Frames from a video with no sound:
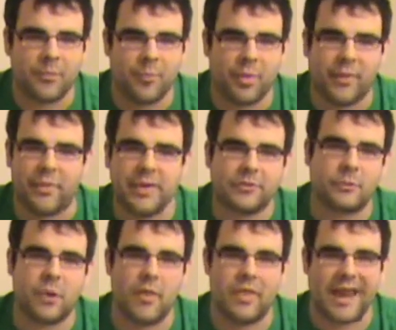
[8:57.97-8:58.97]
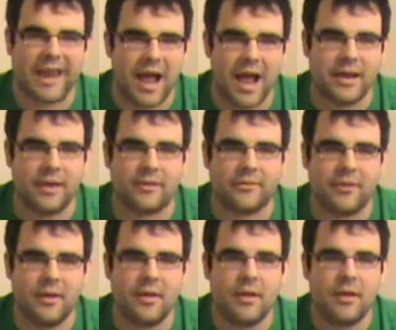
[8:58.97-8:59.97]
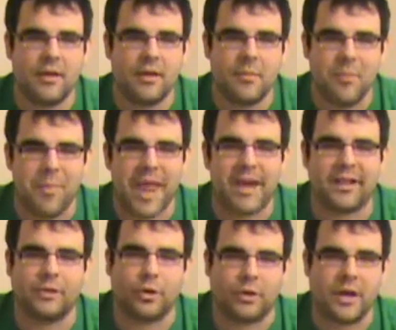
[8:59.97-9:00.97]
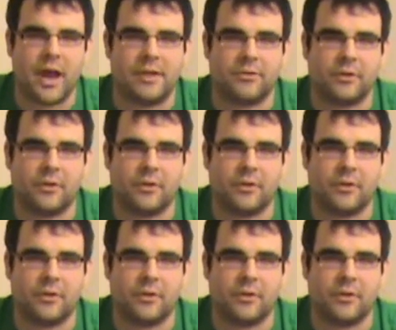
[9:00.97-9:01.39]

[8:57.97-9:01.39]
but this one they kind of made it look nicer.